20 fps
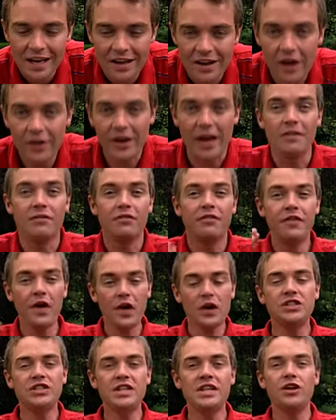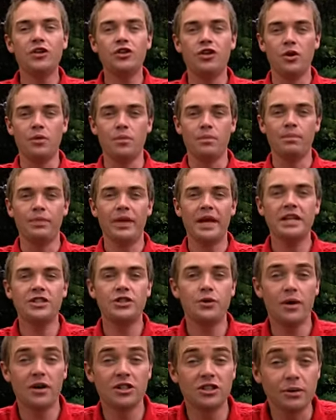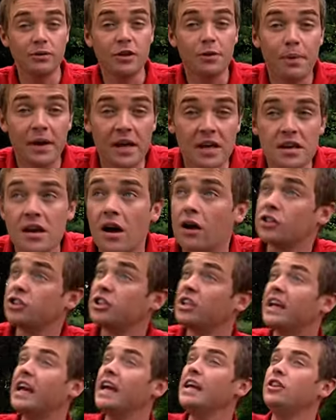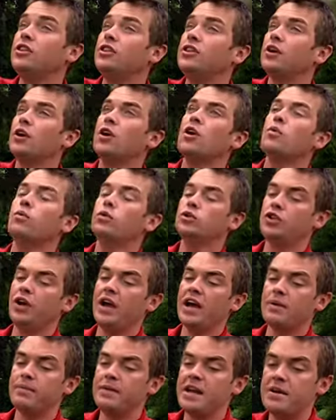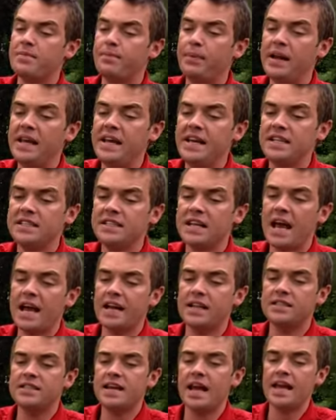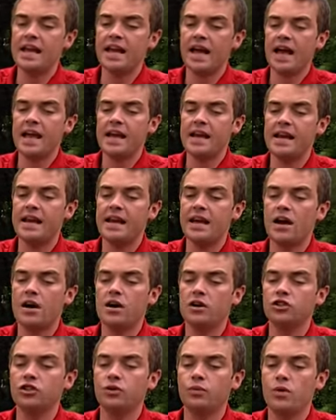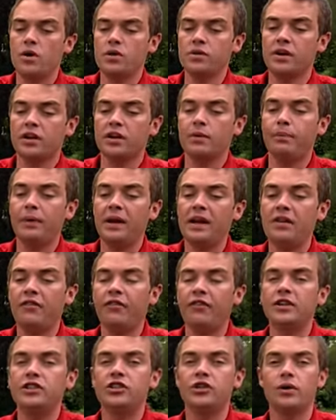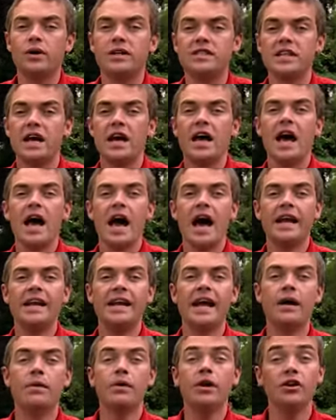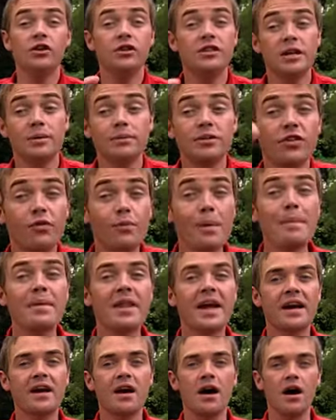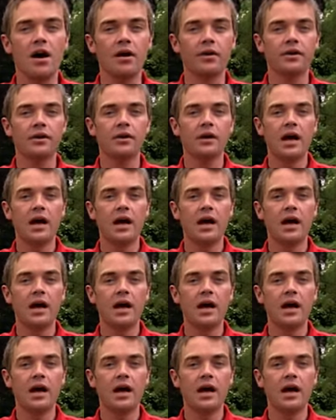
OK, first thing you do is you ask someone to pick a card. So, Keith, would you help me out, please, and take any card you want, a completely free choice. And now you tell them to remember that card.